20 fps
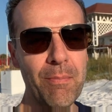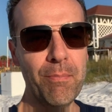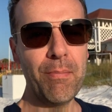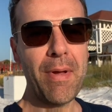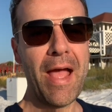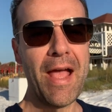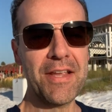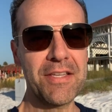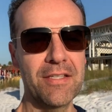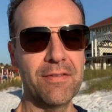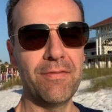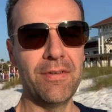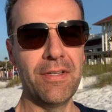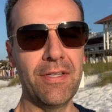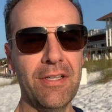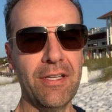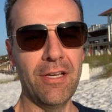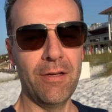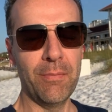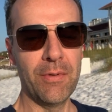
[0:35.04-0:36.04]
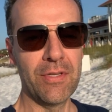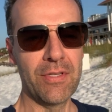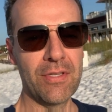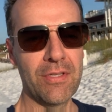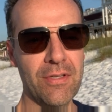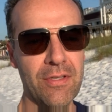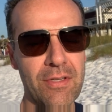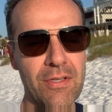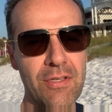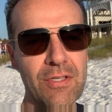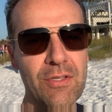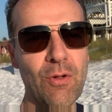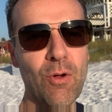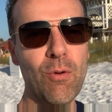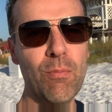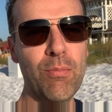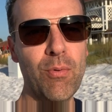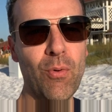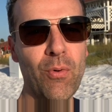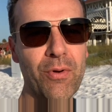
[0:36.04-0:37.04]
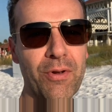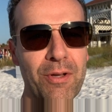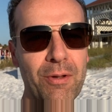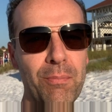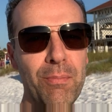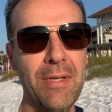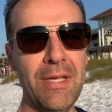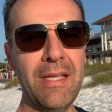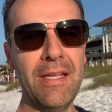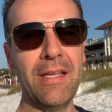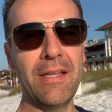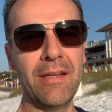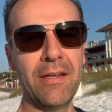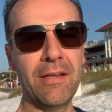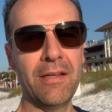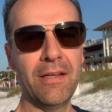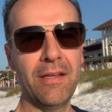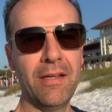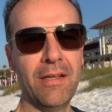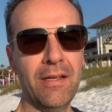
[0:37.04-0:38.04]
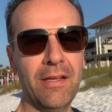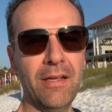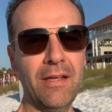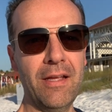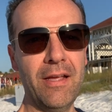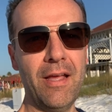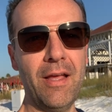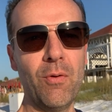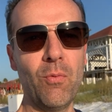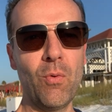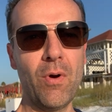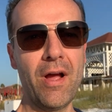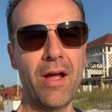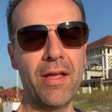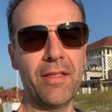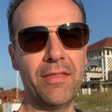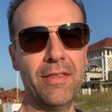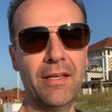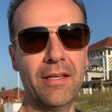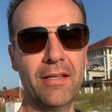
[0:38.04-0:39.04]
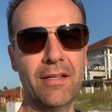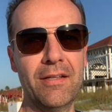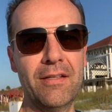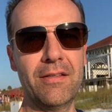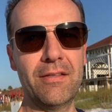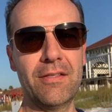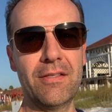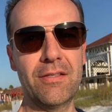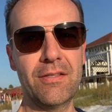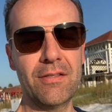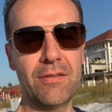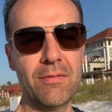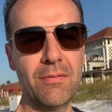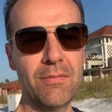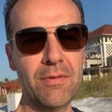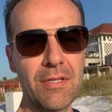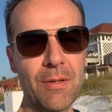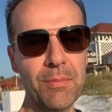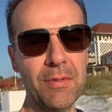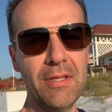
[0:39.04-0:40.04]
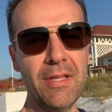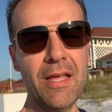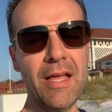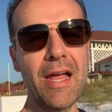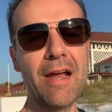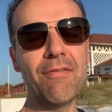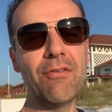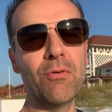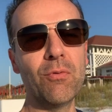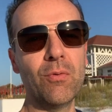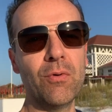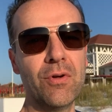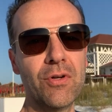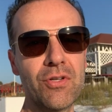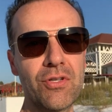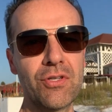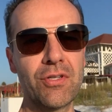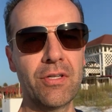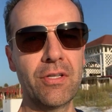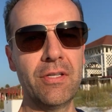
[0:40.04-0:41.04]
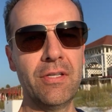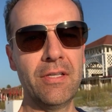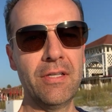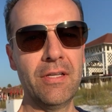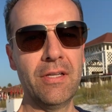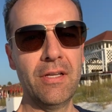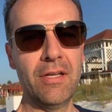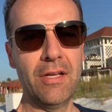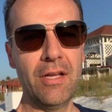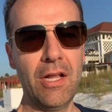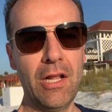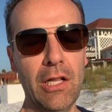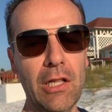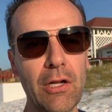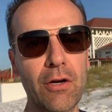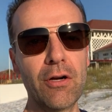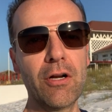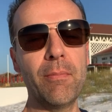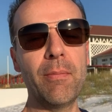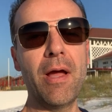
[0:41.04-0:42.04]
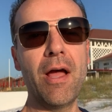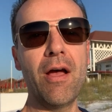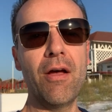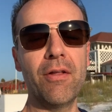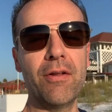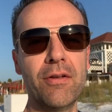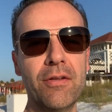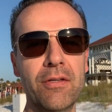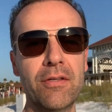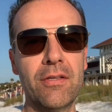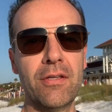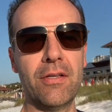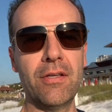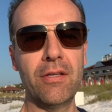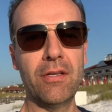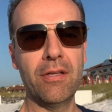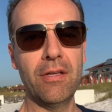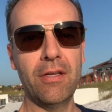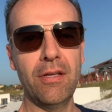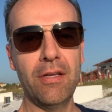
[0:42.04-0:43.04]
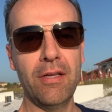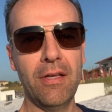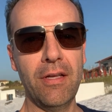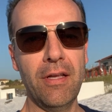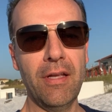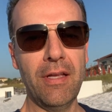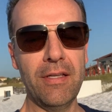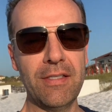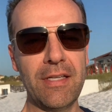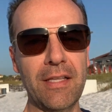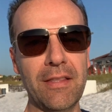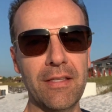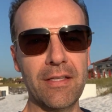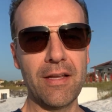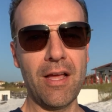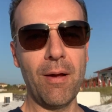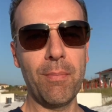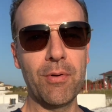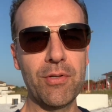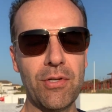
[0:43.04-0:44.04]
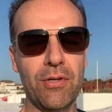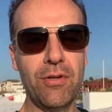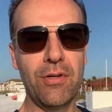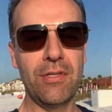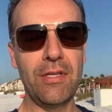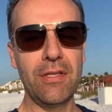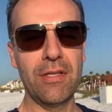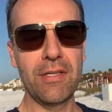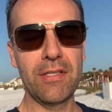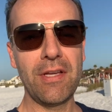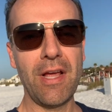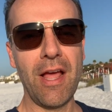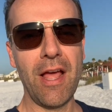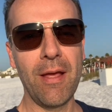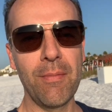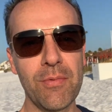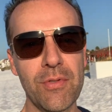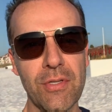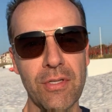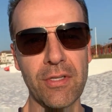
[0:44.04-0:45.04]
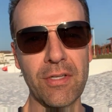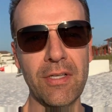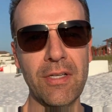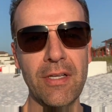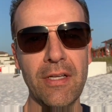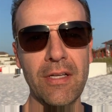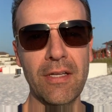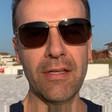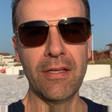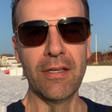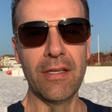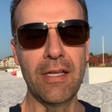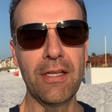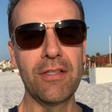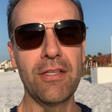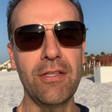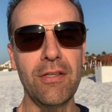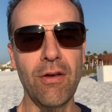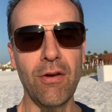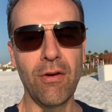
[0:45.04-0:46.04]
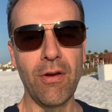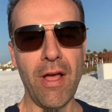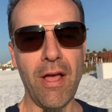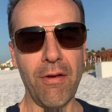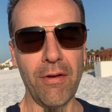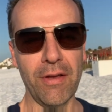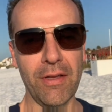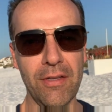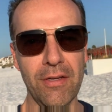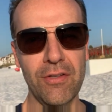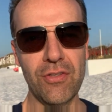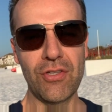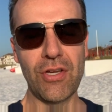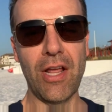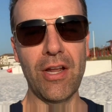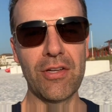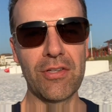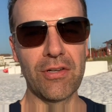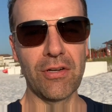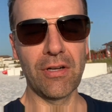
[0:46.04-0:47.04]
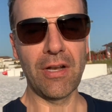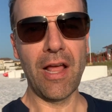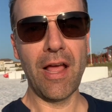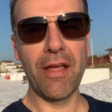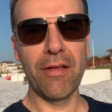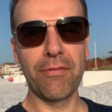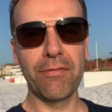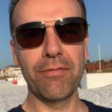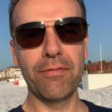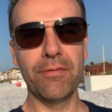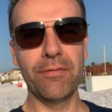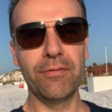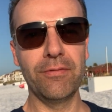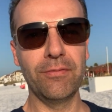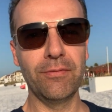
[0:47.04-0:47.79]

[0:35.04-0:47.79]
passive income is so important to me and, and why I think it's something that everyone should learn about and take the opportunity and the time to get to know how it could change their life.